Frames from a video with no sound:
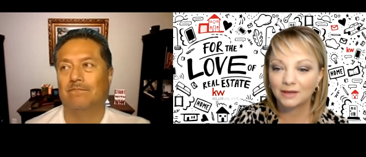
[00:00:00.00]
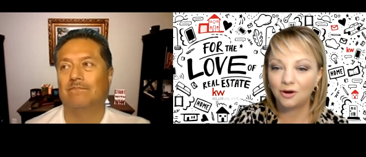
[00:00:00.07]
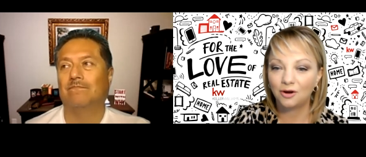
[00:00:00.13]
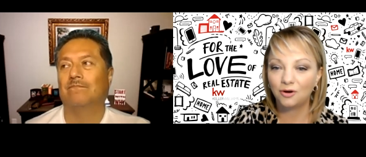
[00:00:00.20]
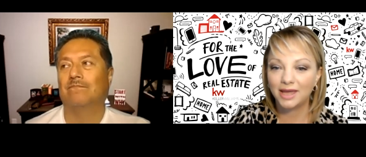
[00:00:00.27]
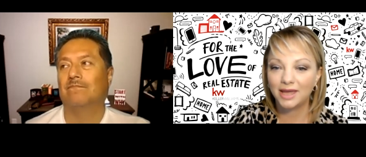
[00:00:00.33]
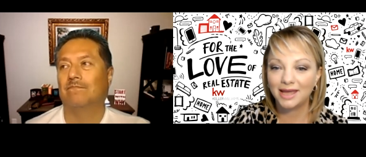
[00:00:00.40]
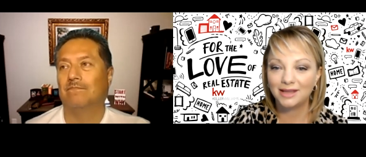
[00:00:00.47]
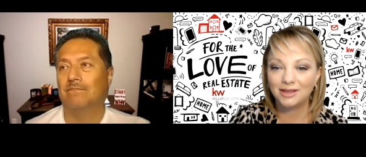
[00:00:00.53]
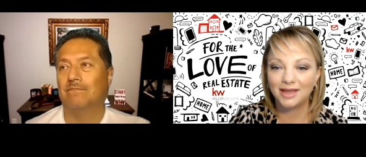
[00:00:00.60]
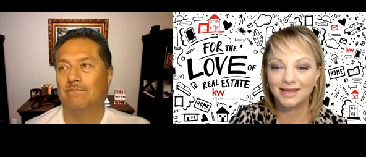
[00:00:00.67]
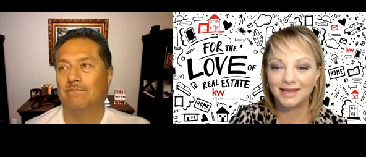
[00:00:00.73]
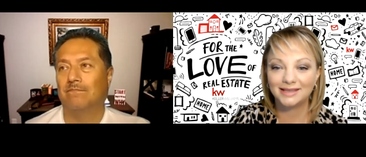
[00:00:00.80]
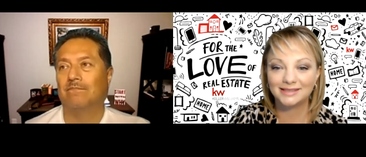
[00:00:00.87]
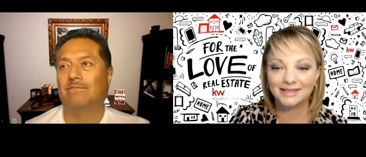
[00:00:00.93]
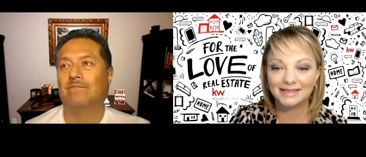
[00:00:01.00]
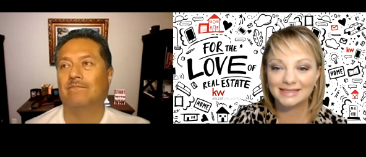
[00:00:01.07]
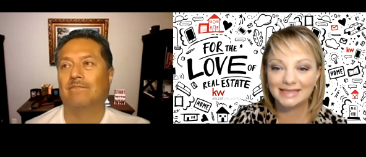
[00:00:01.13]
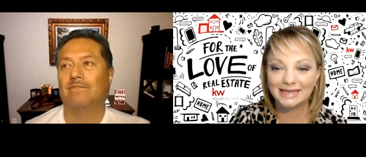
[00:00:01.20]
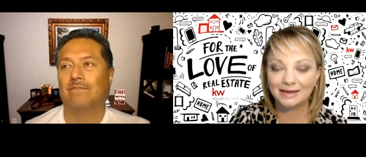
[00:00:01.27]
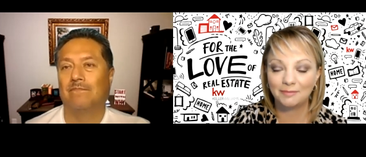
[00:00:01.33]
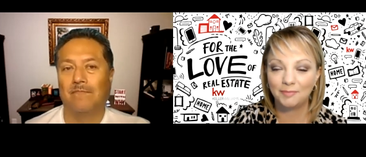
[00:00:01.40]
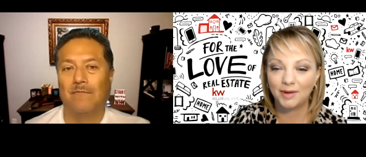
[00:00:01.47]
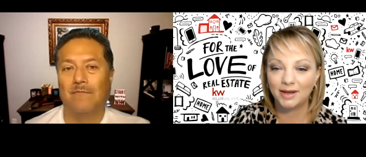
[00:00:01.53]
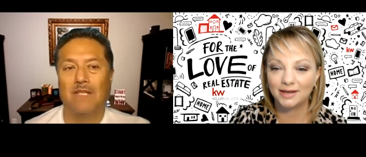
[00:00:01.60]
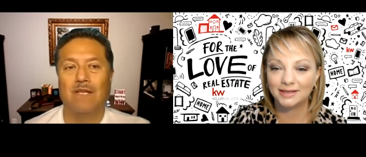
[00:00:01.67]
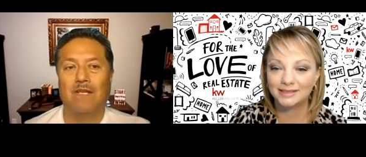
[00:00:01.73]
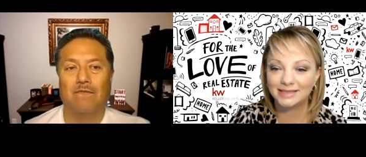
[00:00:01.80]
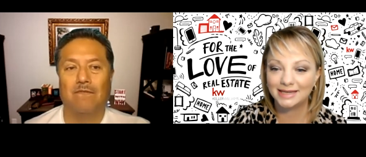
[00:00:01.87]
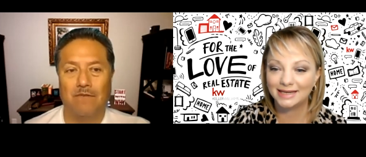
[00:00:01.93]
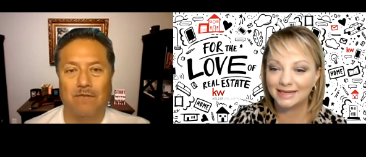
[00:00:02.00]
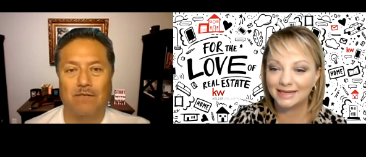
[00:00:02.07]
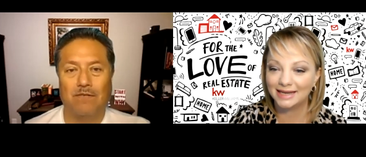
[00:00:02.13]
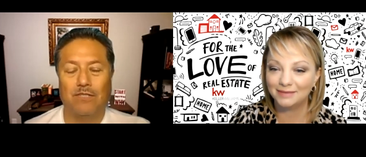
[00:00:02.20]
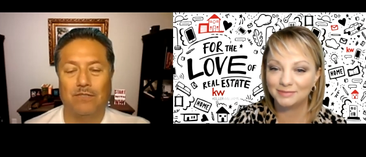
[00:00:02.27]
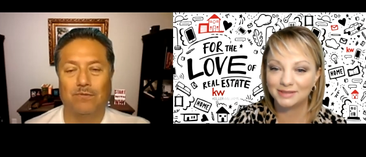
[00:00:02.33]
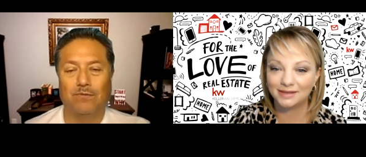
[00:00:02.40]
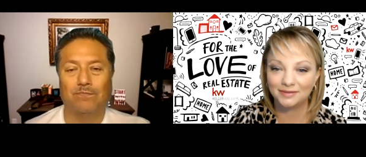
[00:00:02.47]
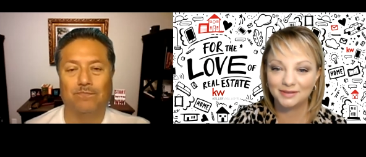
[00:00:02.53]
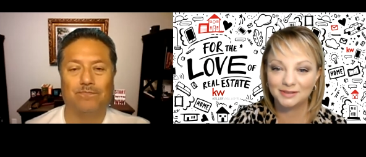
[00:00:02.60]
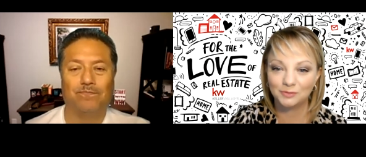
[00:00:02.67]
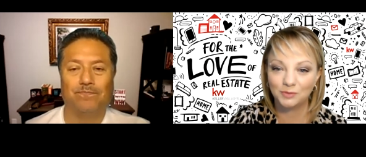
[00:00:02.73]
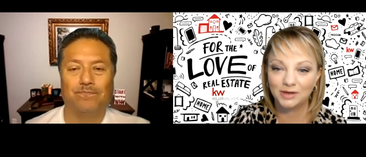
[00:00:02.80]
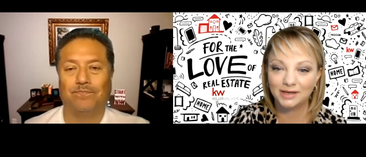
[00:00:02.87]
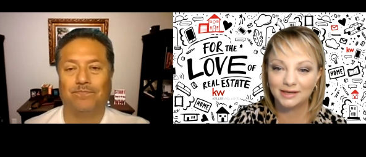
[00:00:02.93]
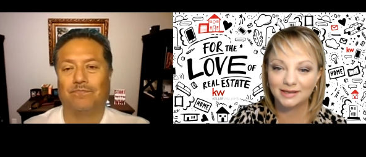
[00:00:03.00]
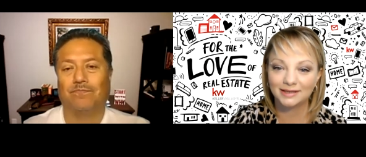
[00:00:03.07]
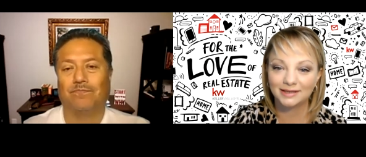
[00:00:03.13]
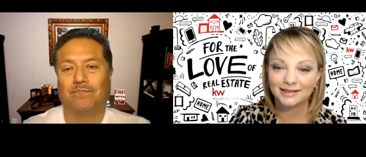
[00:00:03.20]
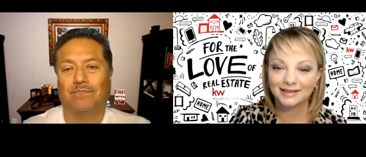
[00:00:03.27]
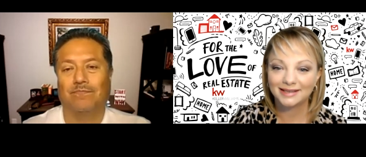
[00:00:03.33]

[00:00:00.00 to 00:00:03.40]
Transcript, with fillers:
Speaker 1: okay you guys let's kick butt and take mm-hmm. names on this week